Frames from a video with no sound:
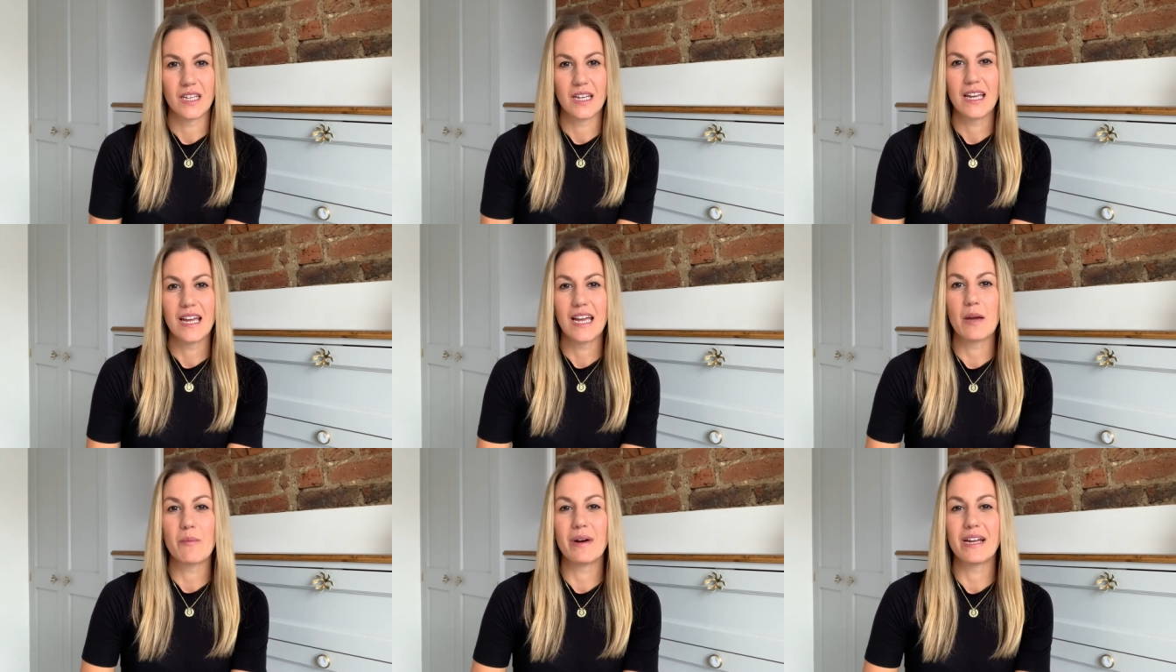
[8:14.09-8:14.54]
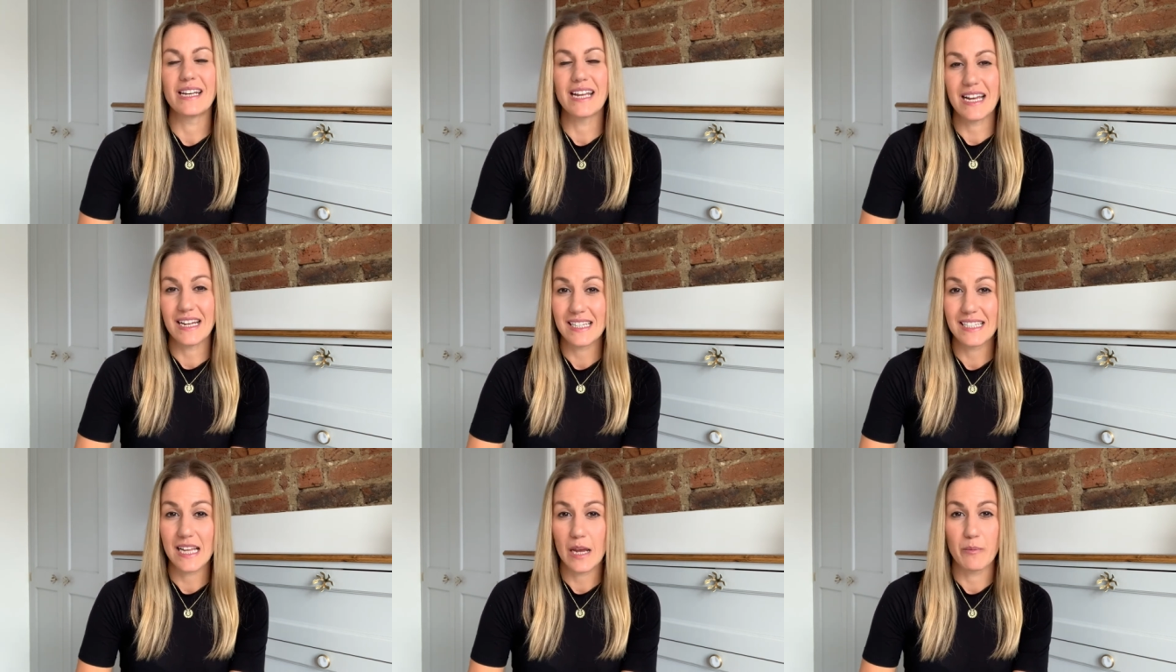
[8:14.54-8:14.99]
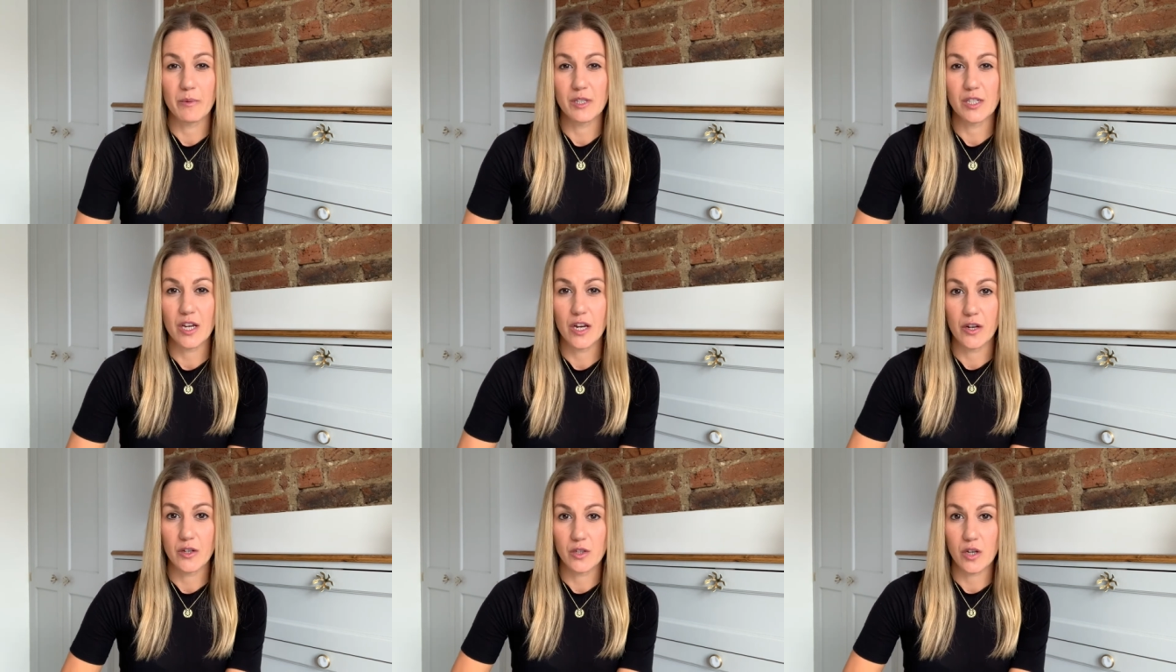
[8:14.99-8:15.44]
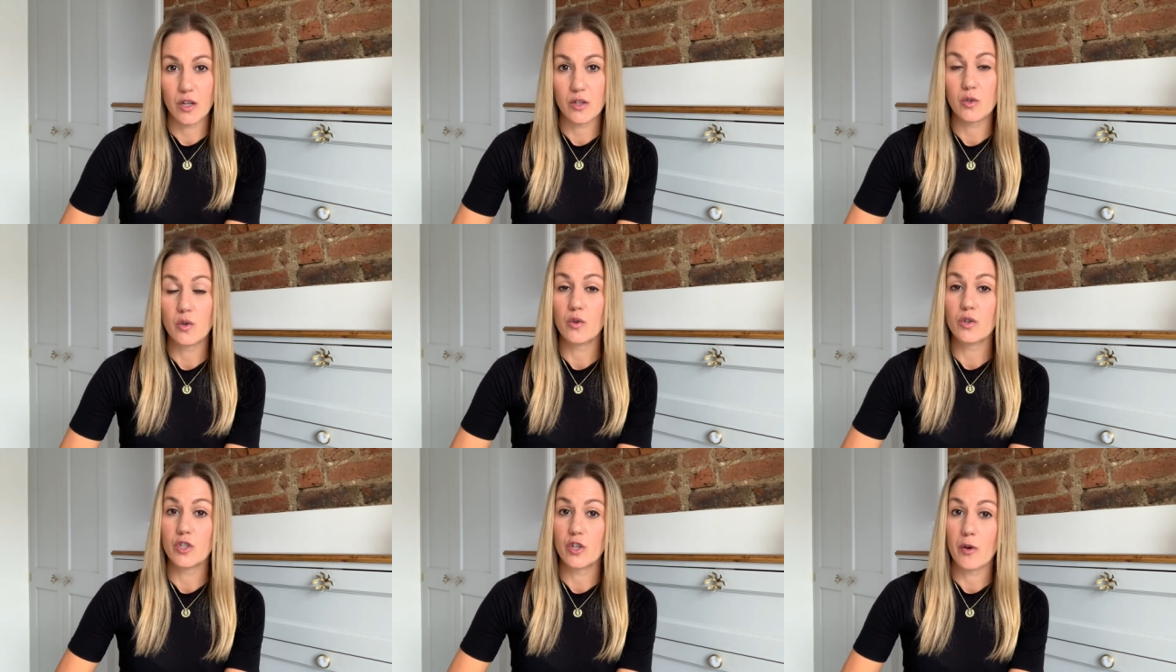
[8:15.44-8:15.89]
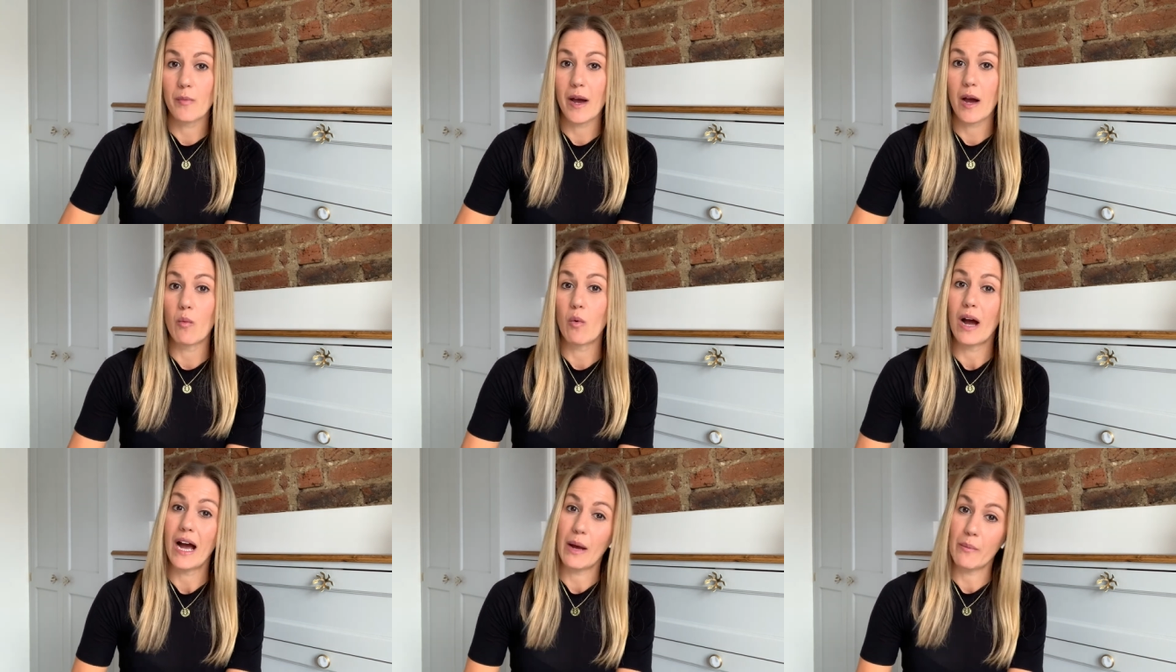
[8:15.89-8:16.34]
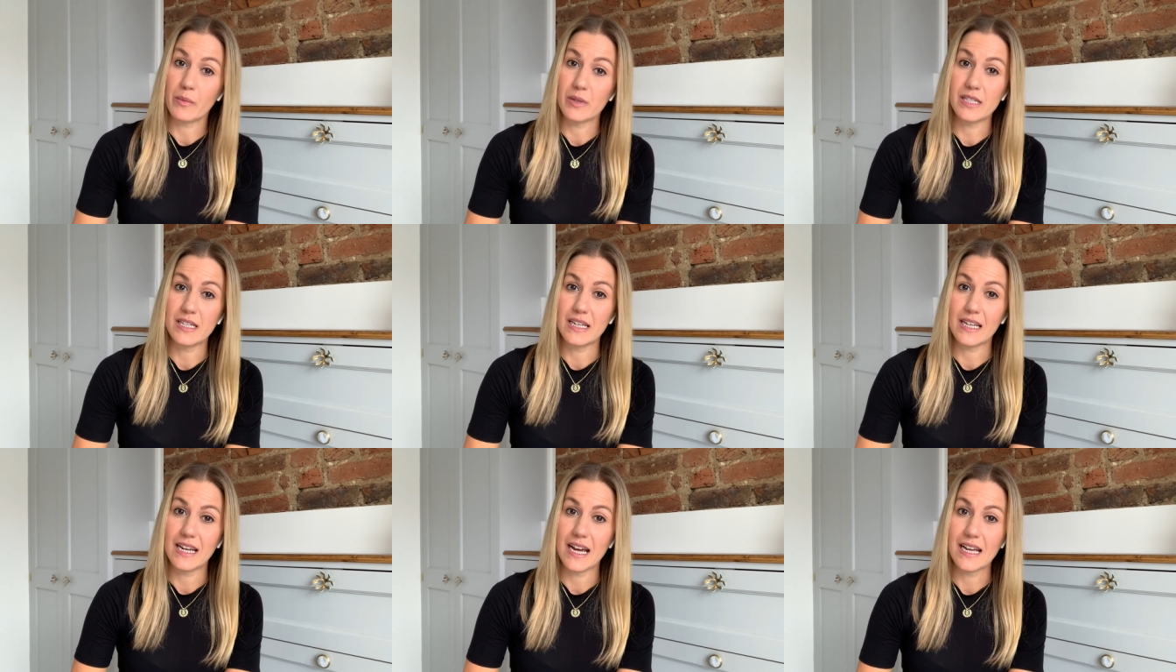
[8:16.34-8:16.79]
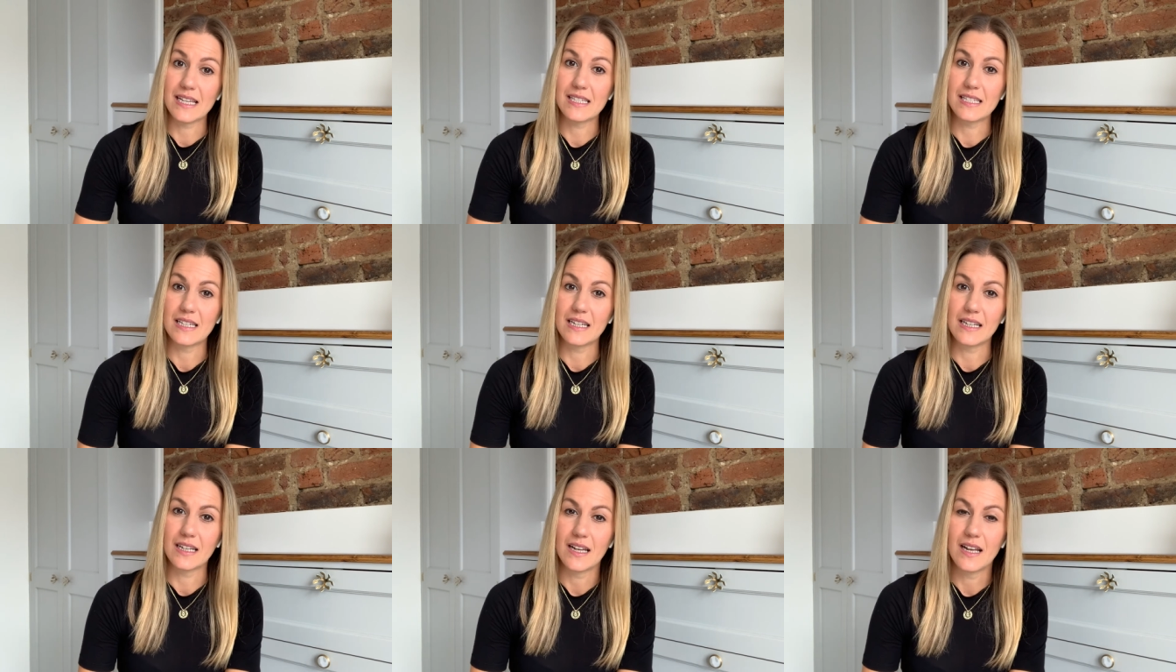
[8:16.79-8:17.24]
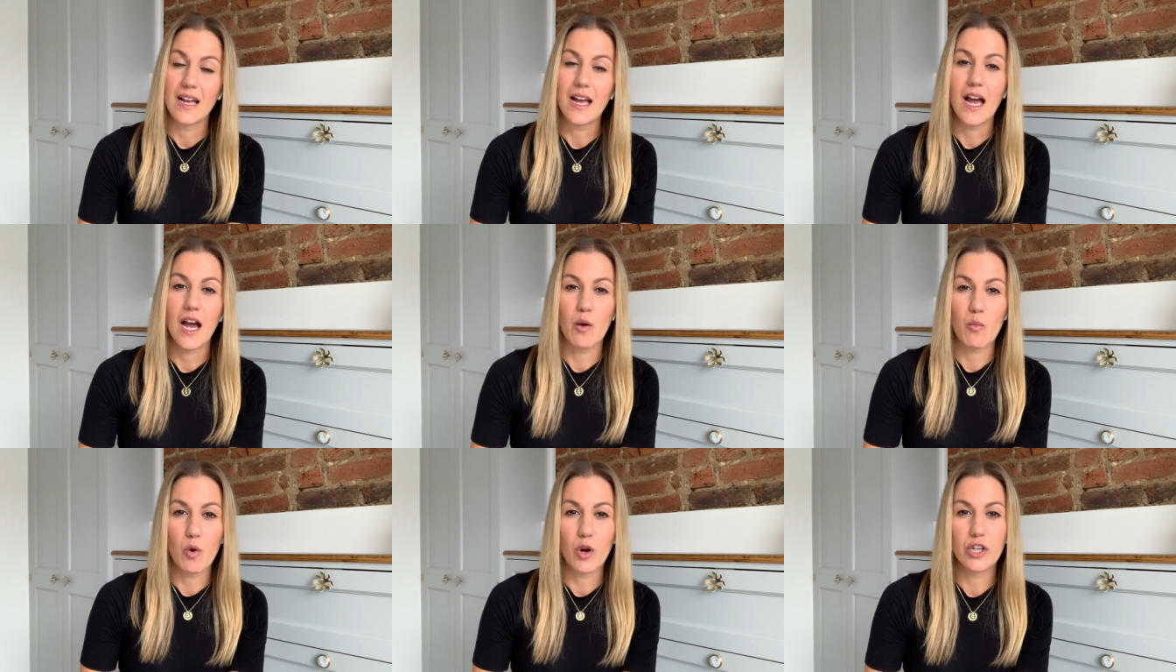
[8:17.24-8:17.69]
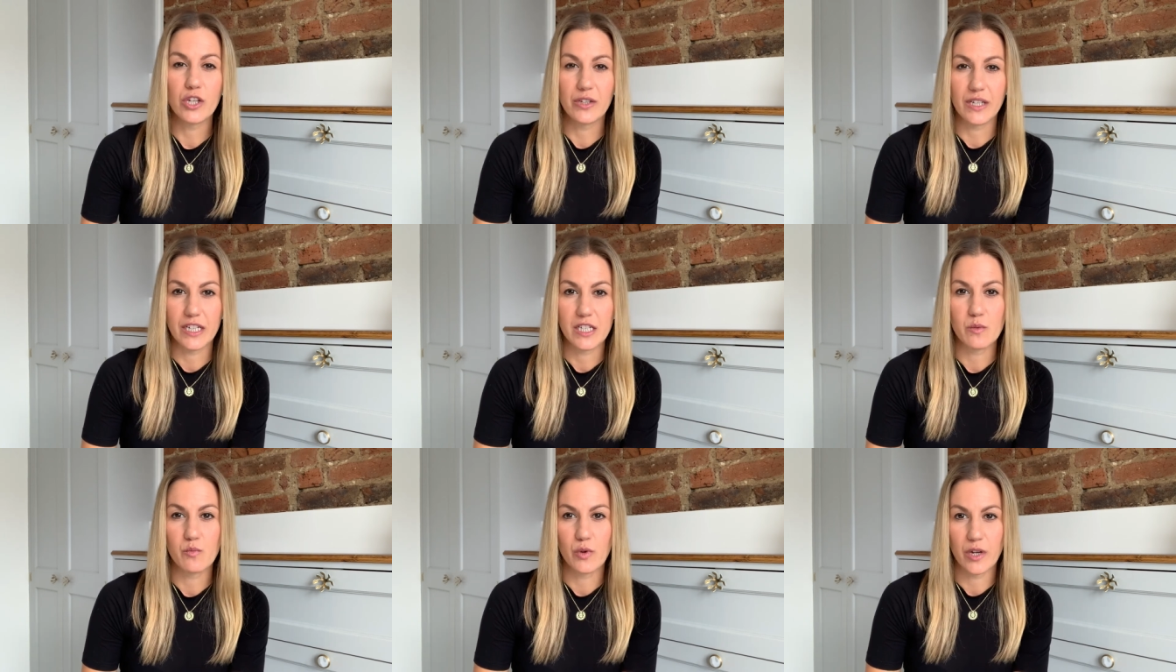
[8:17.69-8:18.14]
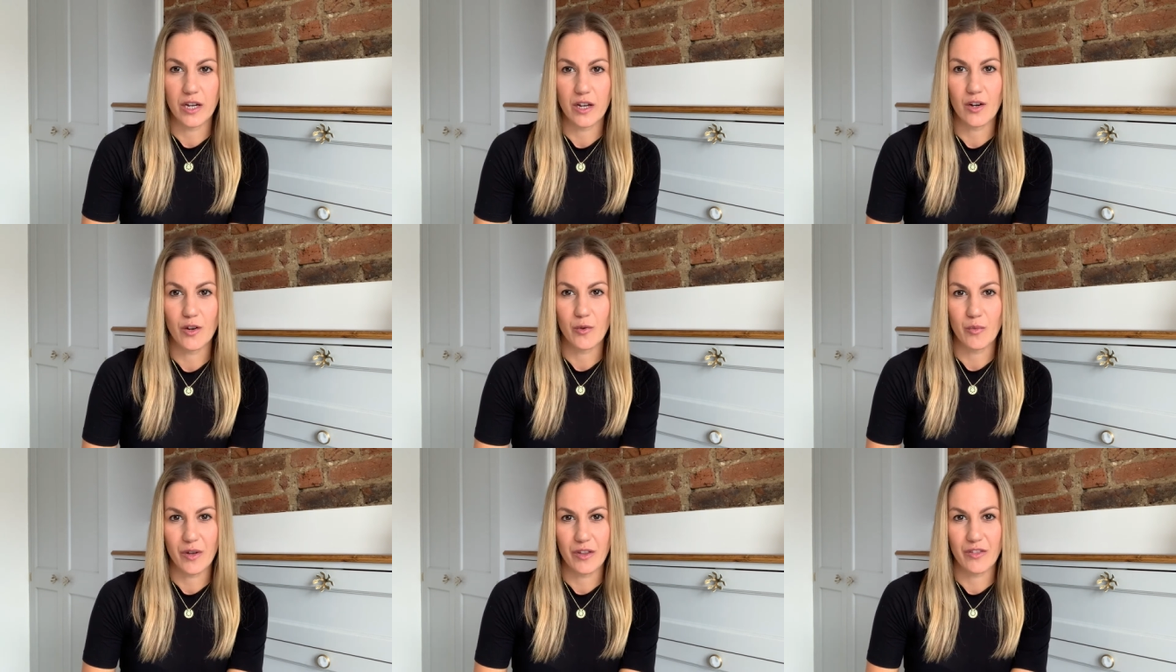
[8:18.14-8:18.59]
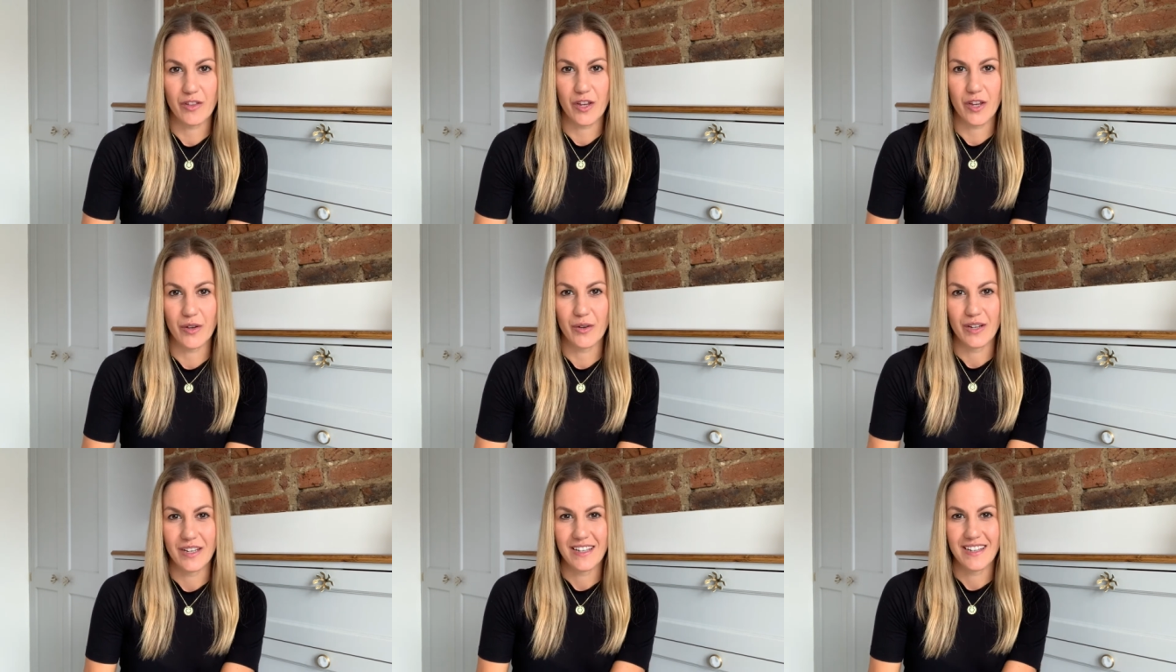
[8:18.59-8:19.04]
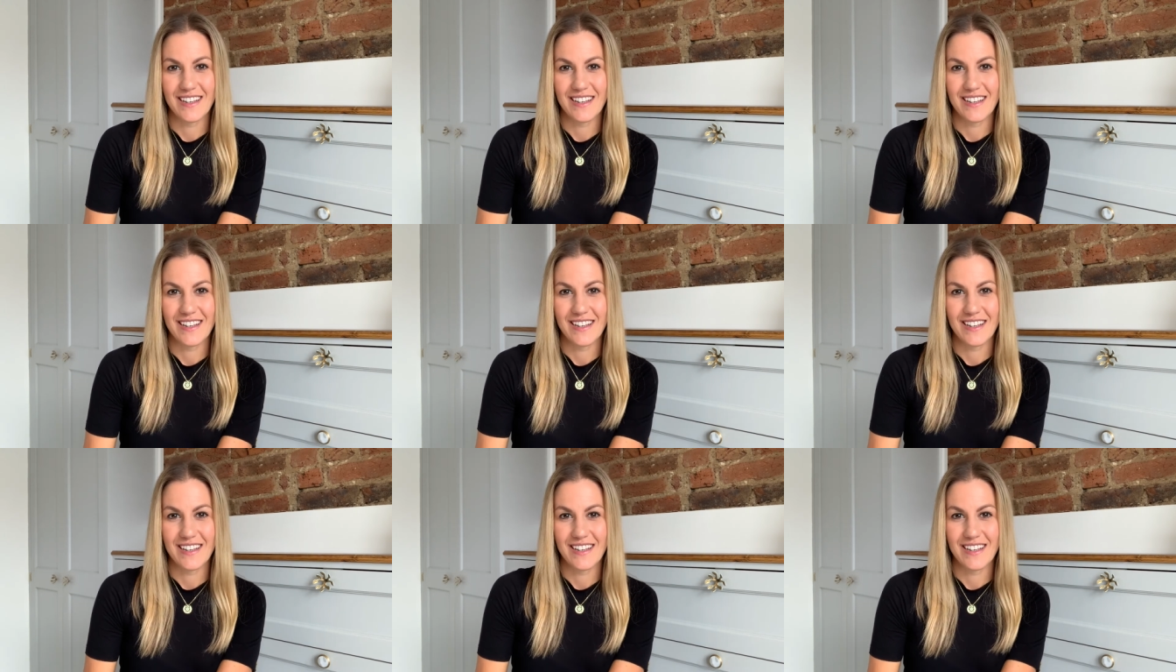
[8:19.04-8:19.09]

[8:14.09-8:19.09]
In my next episode, I'll talk to you about what happens in a casting and what you need to bring along with you.